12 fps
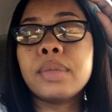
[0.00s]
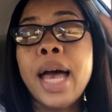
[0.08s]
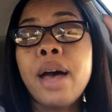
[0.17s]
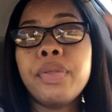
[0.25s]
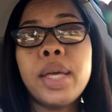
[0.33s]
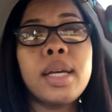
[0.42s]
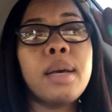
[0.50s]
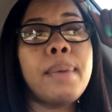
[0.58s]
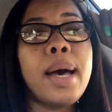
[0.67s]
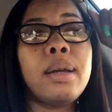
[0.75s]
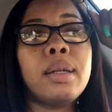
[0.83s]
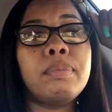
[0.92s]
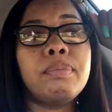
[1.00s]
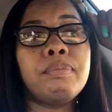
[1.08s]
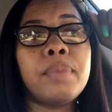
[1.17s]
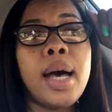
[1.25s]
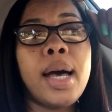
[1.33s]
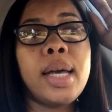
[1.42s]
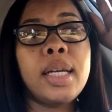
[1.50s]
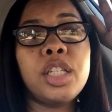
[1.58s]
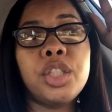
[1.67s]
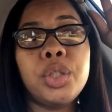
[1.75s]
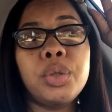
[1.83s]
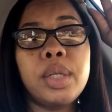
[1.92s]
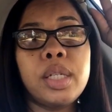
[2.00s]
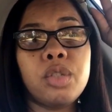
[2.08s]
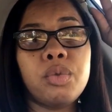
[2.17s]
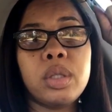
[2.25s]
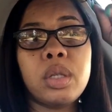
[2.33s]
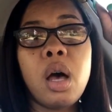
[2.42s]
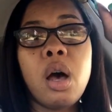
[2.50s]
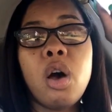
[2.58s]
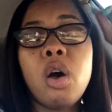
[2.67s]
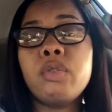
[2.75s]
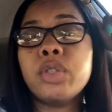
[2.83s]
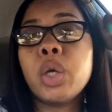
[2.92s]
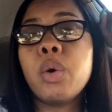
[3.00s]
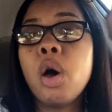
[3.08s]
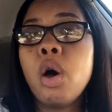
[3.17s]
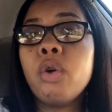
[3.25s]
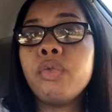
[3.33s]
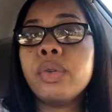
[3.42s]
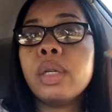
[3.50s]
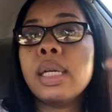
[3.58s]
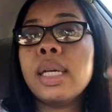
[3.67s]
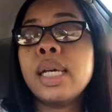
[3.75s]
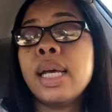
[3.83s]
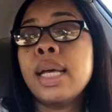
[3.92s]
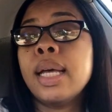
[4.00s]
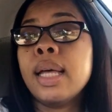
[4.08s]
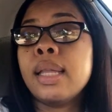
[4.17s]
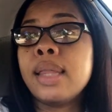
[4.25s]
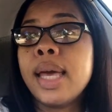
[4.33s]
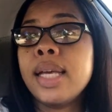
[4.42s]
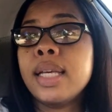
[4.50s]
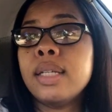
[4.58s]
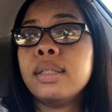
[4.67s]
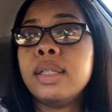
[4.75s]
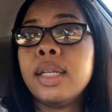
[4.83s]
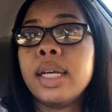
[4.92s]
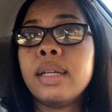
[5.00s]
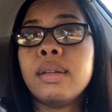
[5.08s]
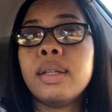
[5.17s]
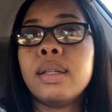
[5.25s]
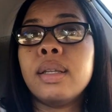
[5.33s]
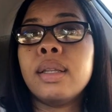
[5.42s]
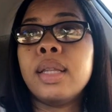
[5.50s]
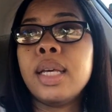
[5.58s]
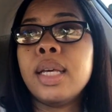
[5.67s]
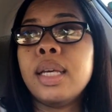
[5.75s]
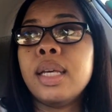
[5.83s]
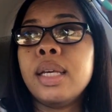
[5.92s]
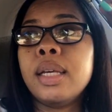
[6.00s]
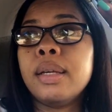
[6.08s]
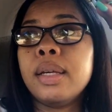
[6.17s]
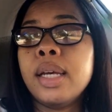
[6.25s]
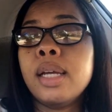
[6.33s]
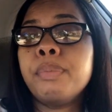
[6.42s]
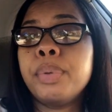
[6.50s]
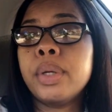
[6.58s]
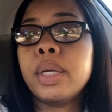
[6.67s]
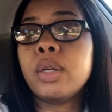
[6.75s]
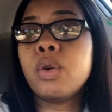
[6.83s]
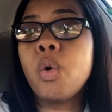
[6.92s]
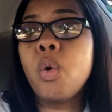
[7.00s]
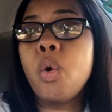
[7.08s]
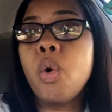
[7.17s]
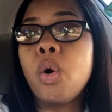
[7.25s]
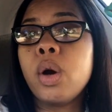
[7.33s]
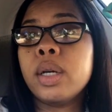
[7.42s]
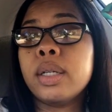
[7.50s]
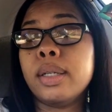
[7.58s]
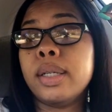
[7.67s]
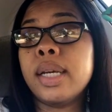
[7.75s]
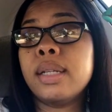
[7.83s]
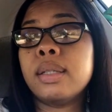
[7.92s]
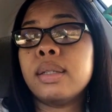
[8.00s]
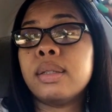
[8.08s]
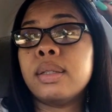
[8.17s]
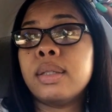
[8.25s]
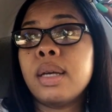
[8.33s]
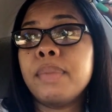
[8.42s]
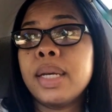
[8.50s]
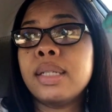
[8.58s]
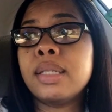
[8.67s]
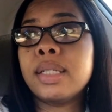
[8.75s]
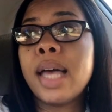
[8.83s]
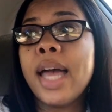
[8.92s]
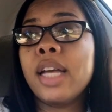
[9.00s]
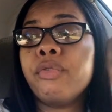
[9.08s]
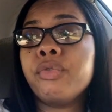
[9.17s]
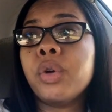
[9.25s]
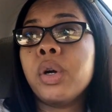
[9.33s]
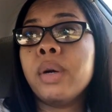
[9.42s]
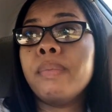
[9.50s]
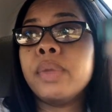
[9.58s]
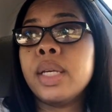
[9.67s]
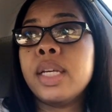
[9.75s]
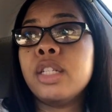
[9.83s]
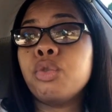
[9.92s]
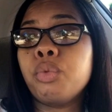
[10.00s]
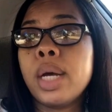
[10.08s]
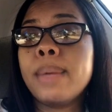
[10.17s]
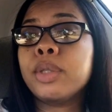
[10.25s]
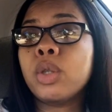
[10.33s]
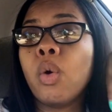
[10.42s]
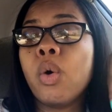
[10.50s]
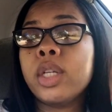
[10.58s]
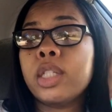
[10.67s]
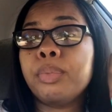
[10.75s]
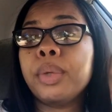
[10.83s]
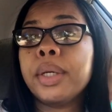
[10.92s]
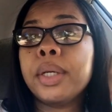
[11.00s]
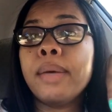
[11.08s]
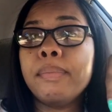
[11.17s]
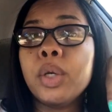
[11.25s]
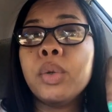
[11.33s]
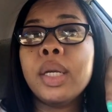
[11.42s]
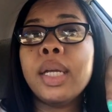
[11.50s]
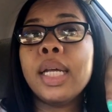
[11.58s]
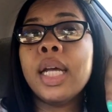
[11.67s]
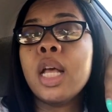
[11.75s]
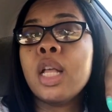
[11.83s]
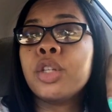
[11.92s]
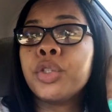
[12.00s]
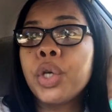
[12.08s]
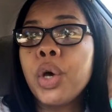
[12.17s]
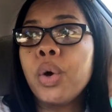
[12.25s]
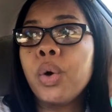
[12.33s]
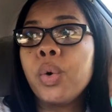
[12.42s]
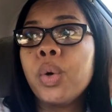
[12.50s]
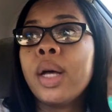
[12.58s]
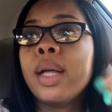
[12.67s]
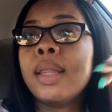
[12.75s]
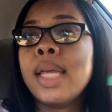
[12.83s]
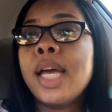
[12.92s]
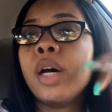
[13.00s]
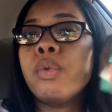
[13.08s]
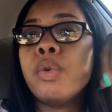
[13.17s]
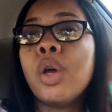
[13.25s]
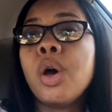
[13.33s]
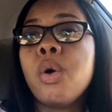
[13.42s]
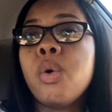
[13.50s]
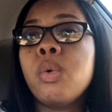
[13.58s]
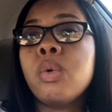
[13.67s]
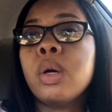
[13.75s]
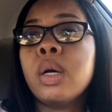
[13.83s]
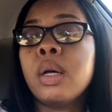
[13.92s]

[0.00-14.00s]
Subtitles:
I'll think about it. My issue is resolved, so hopefully they can get the input or get some insight from these reps on Sprint community so they'll know